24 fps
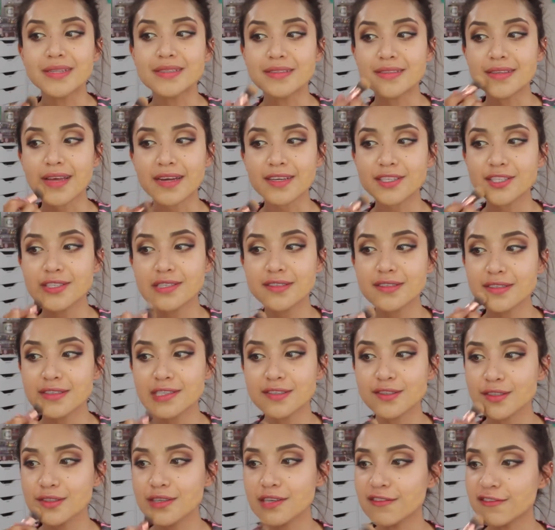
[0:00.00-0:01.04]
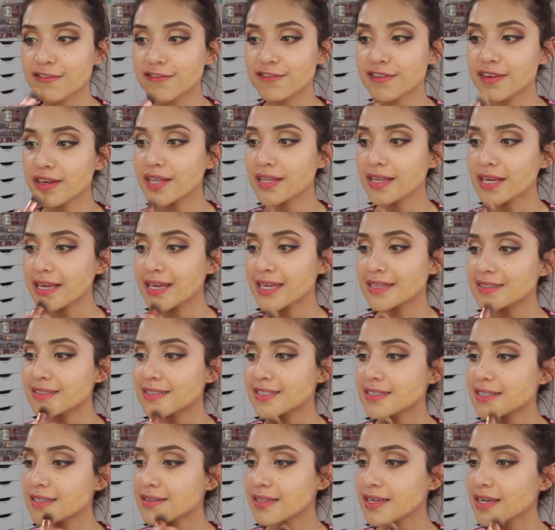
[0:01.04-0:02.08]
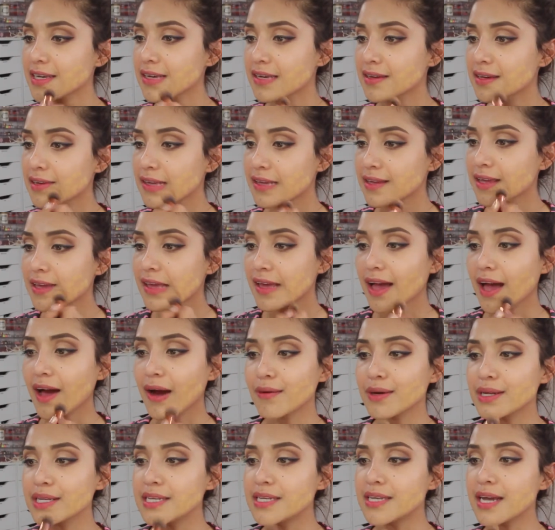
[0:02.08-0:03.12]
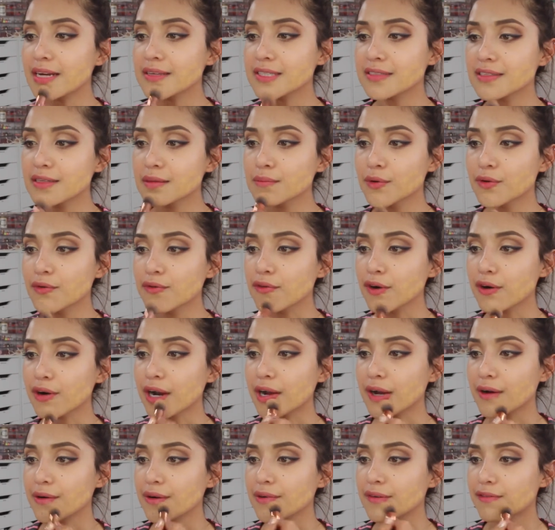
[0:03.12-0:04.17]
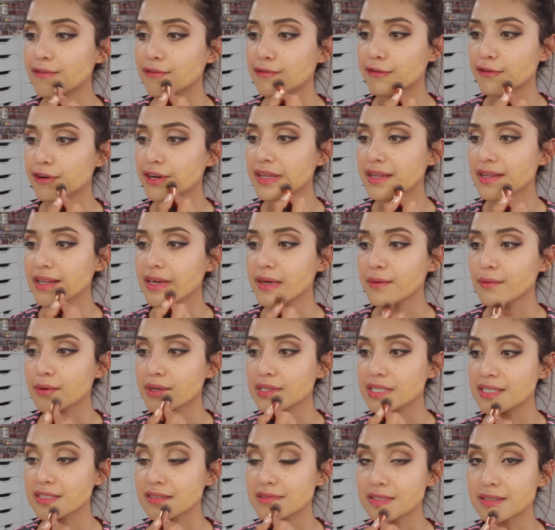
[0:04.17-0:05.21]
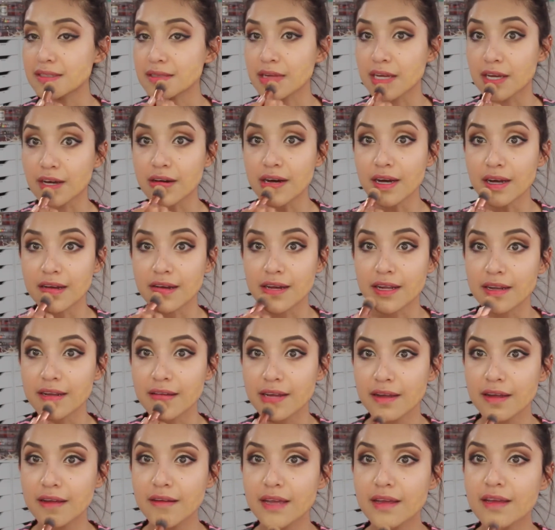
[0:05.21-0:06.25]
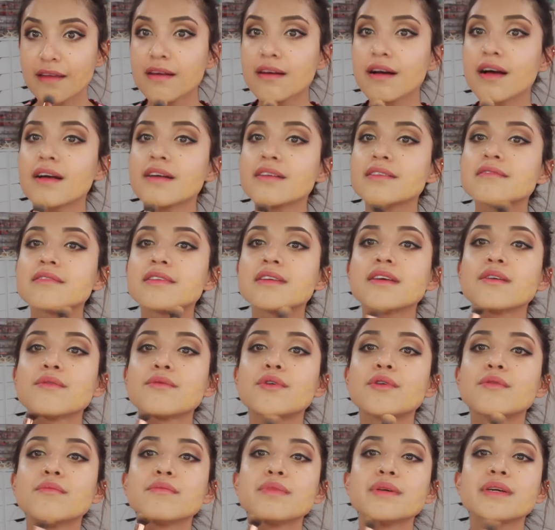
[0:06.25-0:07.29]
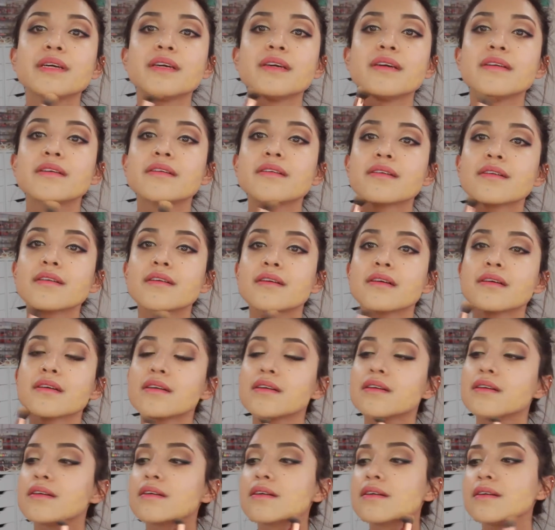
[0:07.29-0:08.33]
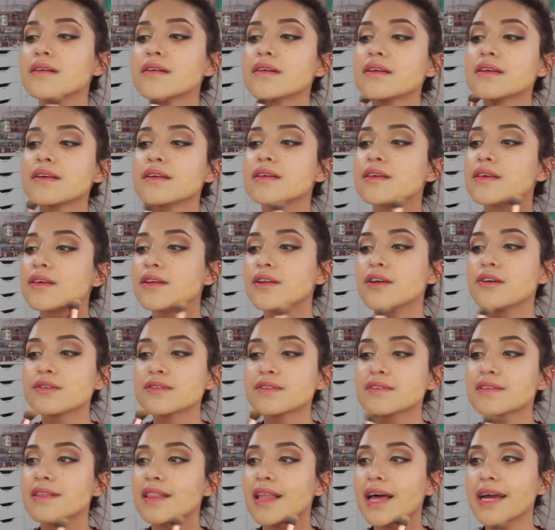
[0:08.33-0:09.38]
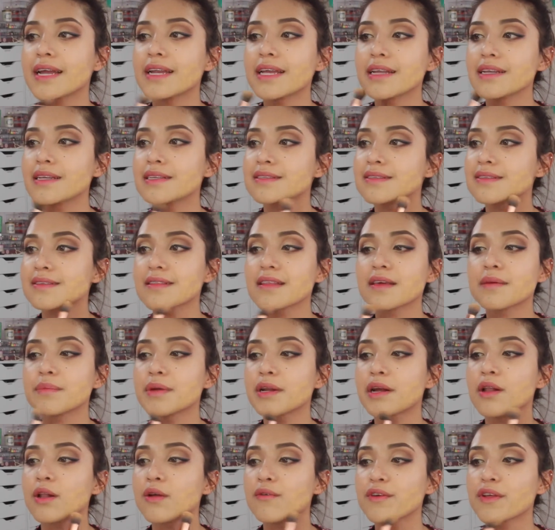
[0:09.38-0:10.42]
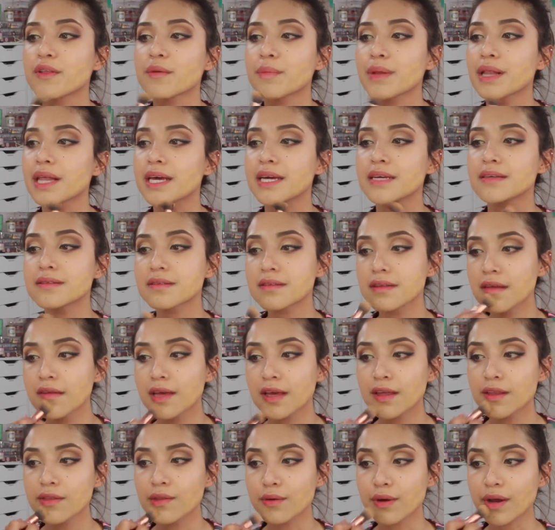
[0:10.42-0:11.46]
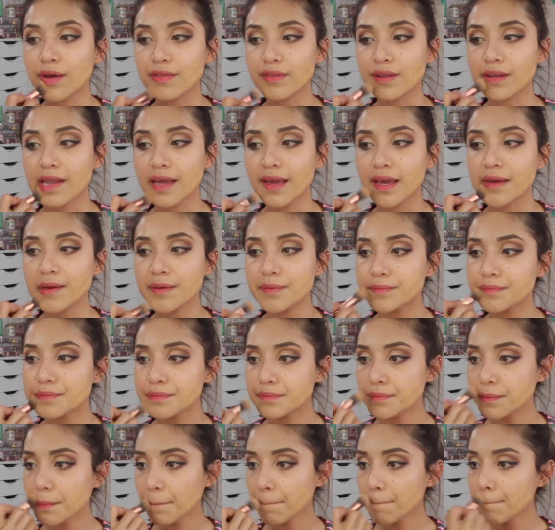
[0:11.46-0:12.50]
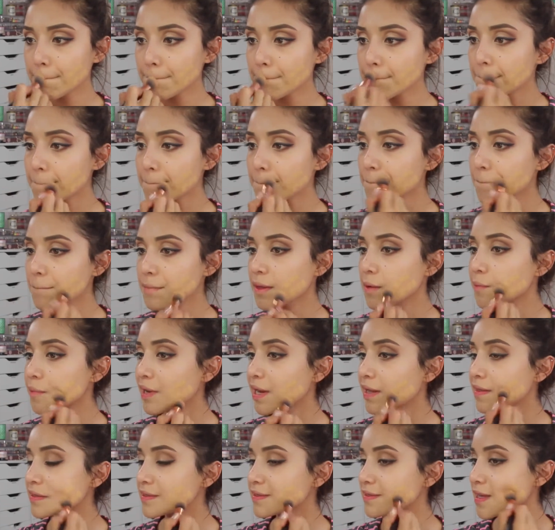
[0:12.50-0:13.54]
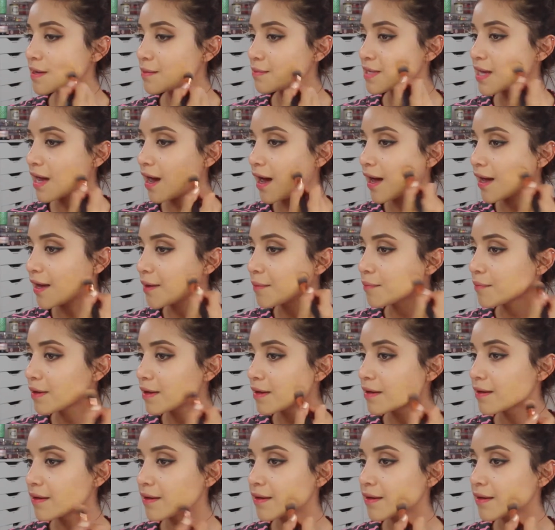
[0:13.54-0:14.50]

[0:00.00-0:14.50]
sections, because you can feel it instantly how it doesn't move around freely, which is good because it won't be, you know, sliding and slipping all over the place throughout the day. But at the same time,